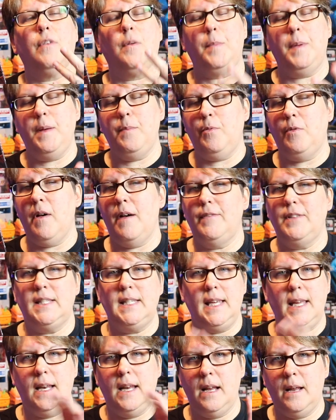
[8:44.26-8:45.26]
For people who haven't
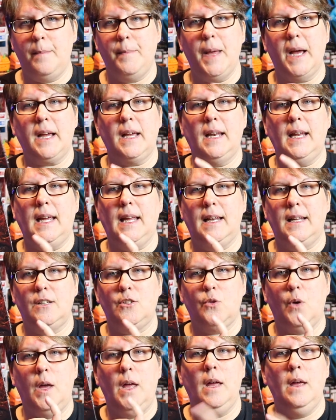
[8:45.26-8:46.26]
seen it, I'm not going to get
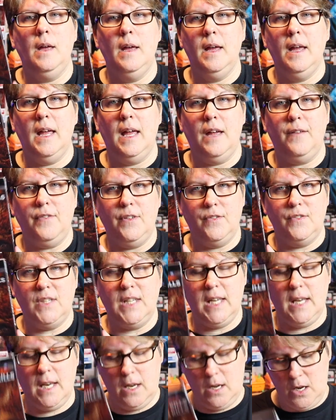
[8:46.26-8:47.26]
into it. If you've
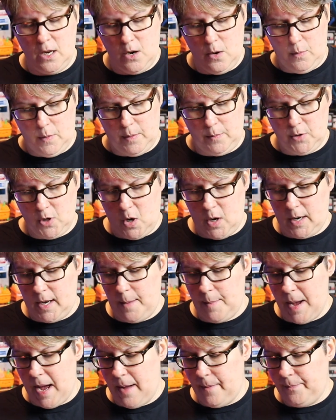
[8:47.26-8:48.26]
seen it, you know what I'm talking
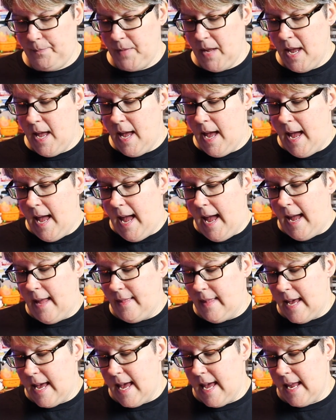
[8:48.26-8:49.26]
about.
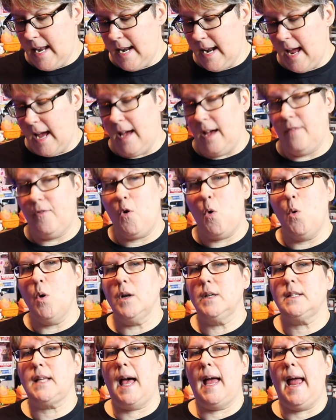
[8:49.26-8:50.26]
And then, of
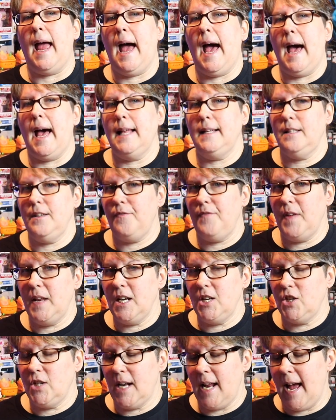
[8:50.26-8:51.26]
course, I had to
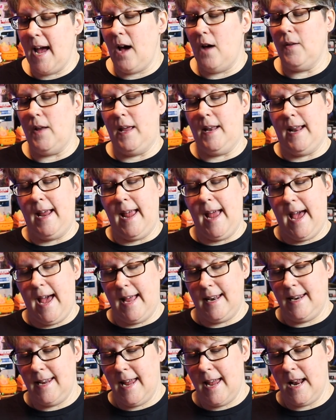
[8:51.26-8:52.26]
finish it out and I
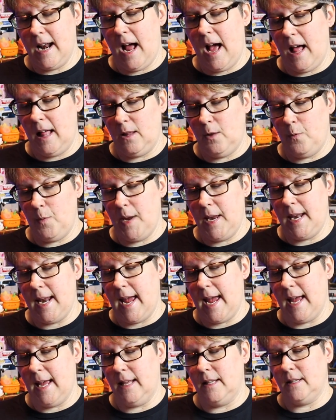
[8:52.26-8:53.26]
had to get Halloween
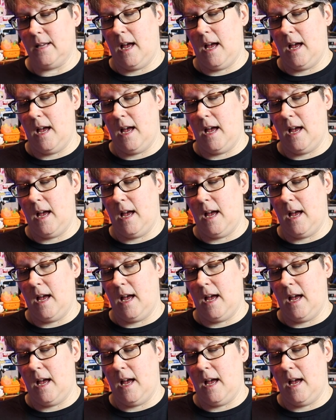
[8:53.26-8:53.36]
Ends.